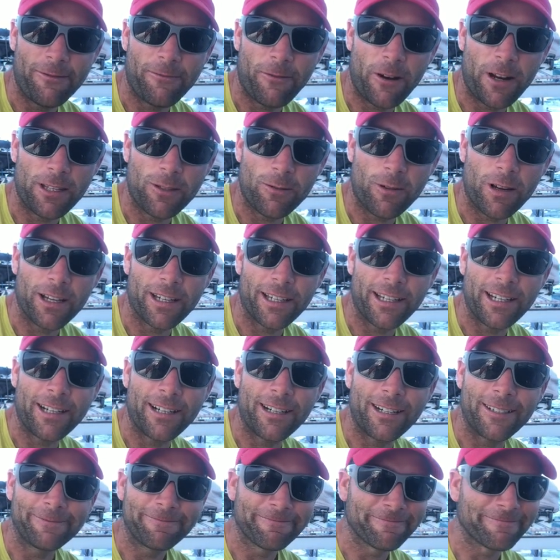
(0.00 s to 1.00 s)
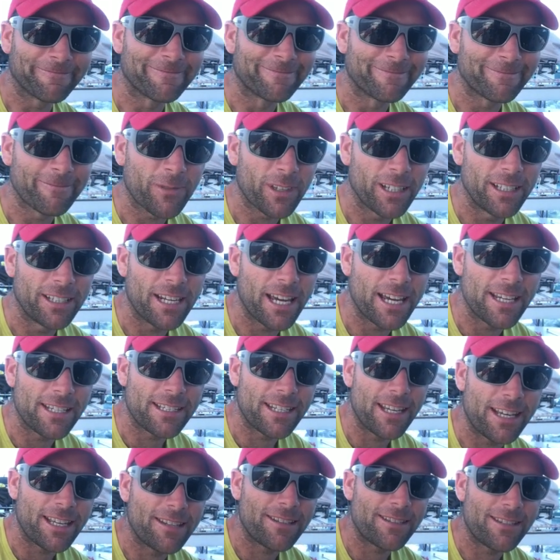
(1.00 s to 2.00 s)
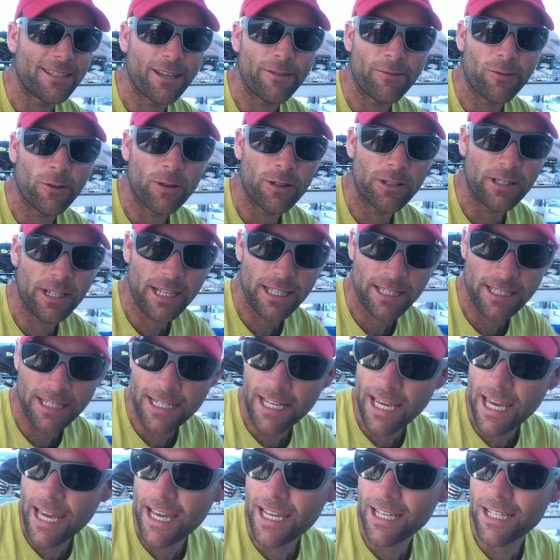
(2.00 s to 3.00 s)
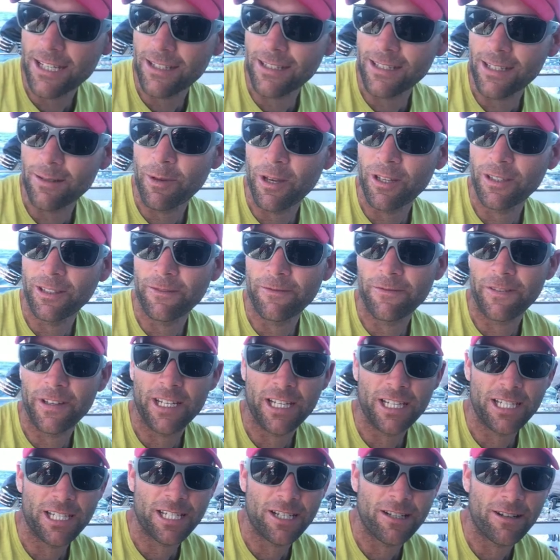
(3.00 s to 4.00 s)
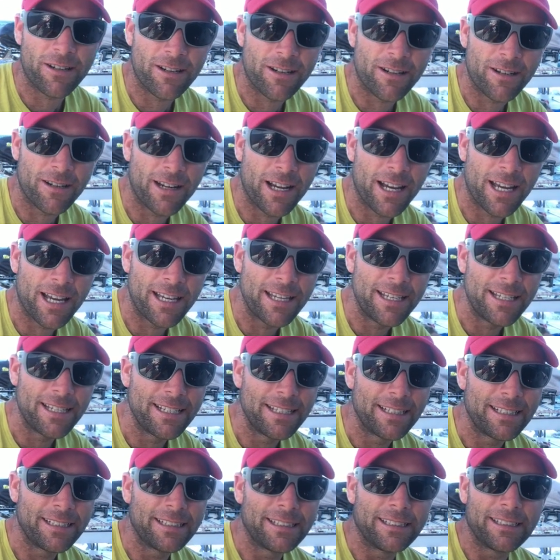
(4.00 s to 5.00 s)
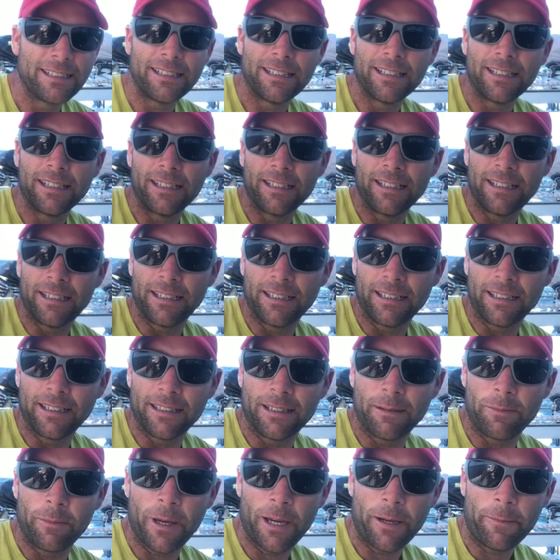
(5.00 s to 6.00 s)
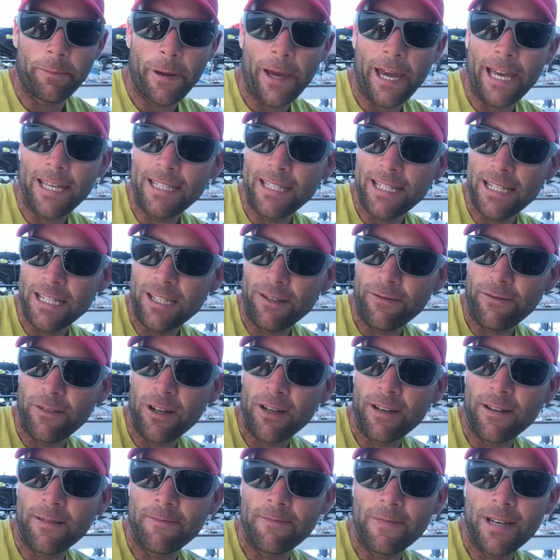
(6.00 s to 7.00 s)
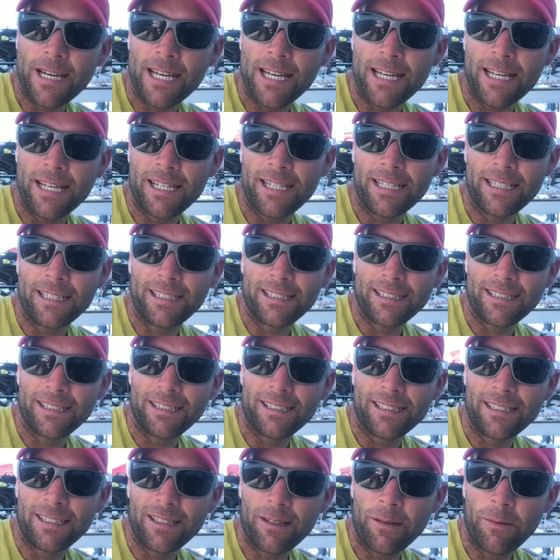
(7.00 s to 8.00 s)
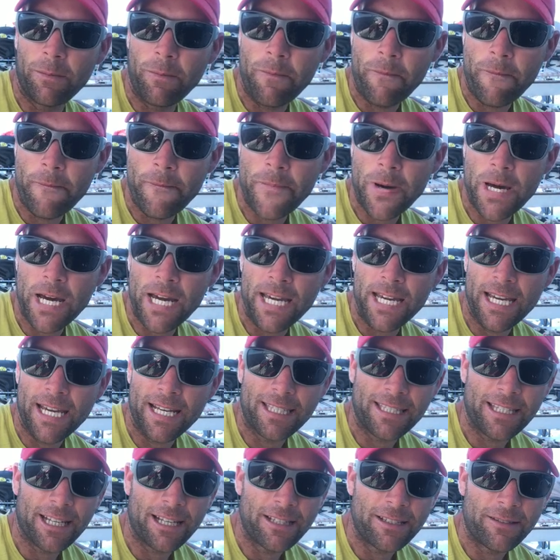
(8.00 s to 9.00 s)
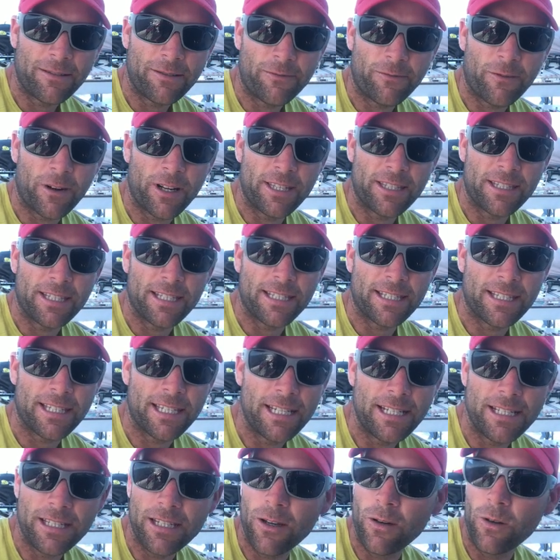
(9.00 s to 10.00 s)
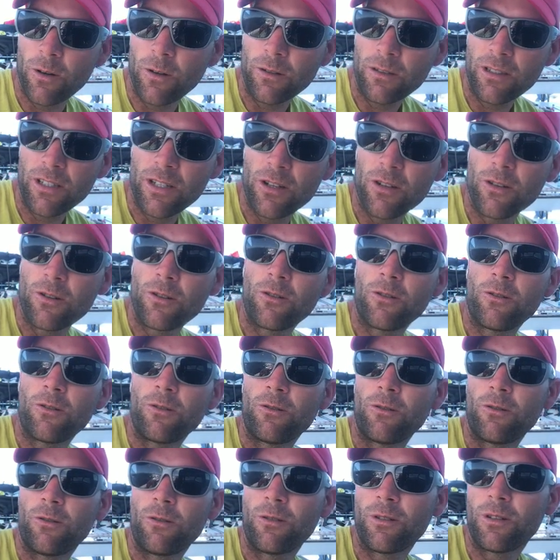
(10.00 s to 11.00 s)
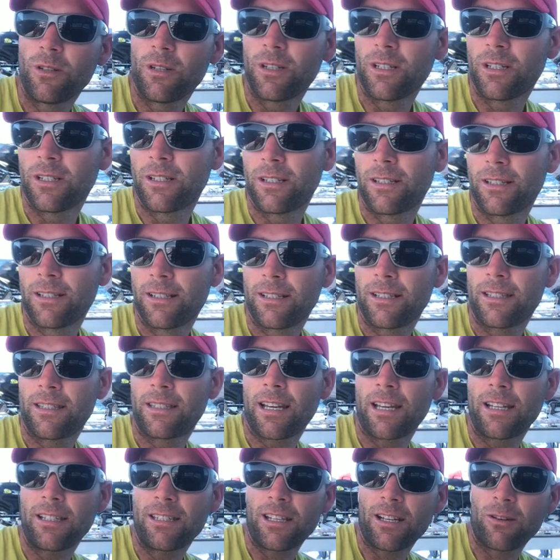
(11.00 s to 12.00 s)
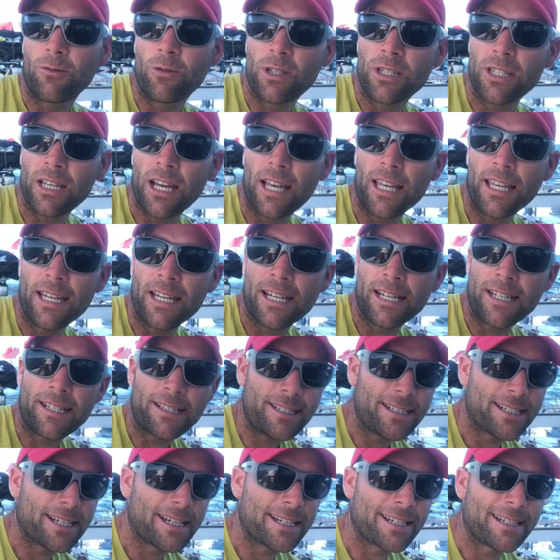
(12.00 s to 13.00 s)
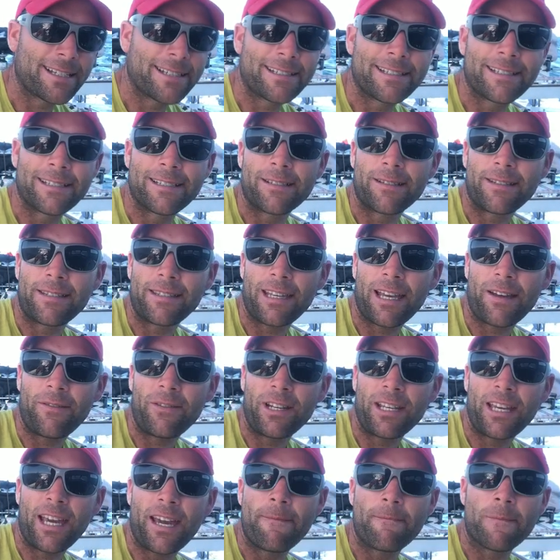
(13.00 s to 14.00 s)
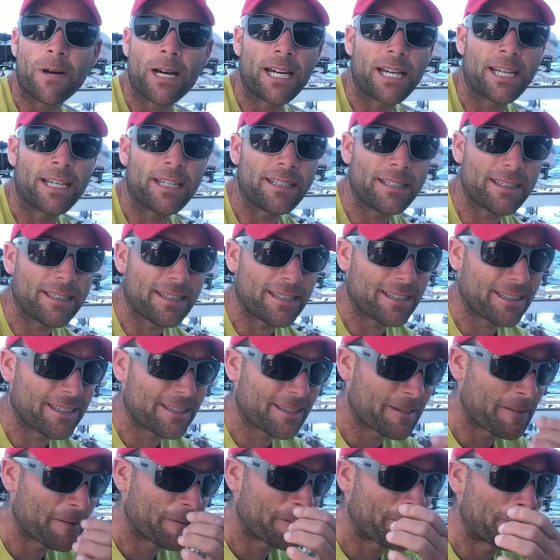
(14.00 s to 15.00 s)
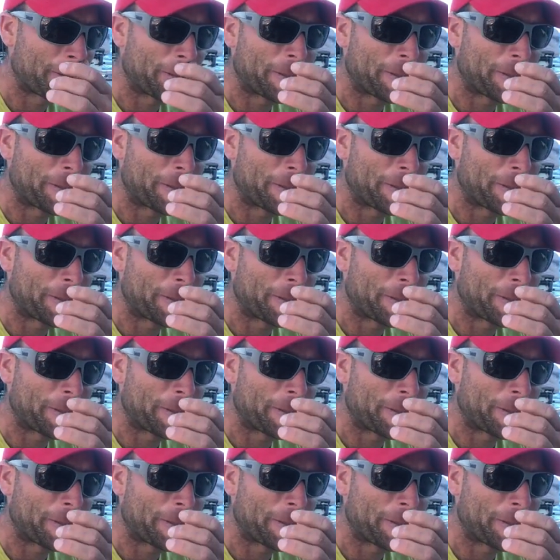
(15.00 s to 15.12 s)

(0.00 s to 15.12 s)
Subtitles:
Francois here, Majesty and the Sea of Cortez today, just about to finish our big passage from Bahia San Francisquito to Santa Rosalia, 78 miles.